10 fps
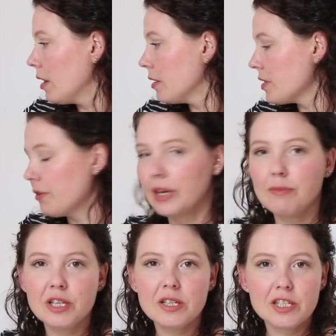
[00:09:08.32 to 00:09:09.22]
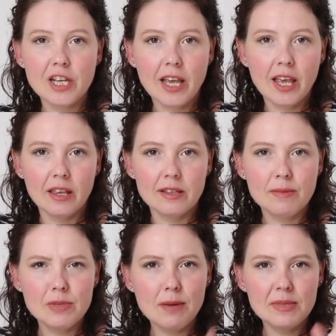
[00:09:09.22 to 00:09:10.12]
Sorry, I'm just checking.
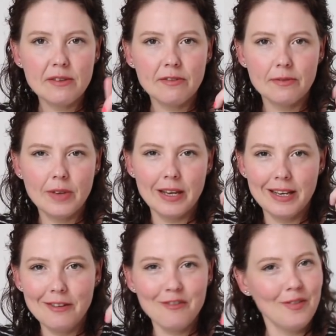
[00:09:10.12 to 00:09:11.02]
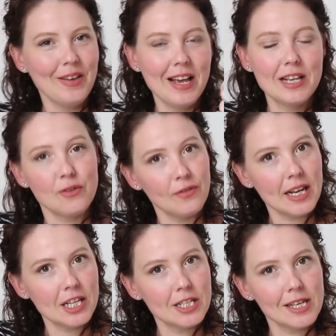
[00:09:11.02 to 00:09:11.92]
Sometimes it sort of
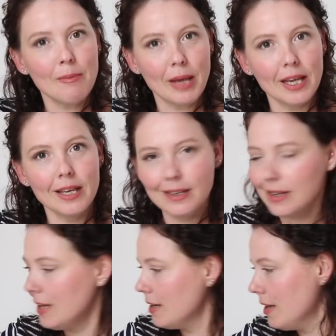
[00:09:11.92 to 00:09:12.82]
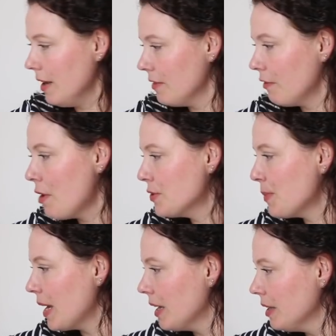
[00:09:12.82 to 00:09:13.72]
flashes at me and it throws
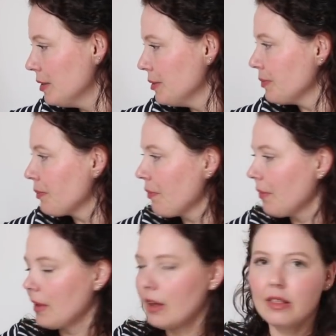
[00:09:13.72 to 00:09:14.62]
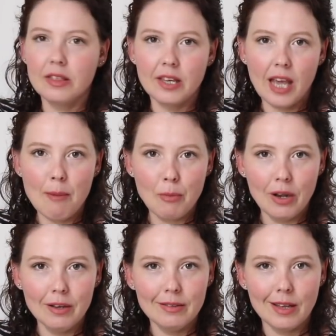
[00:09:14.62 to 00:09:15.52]
me. The
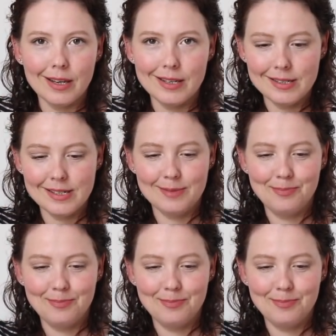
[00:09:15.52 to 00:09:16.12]
camera, that is.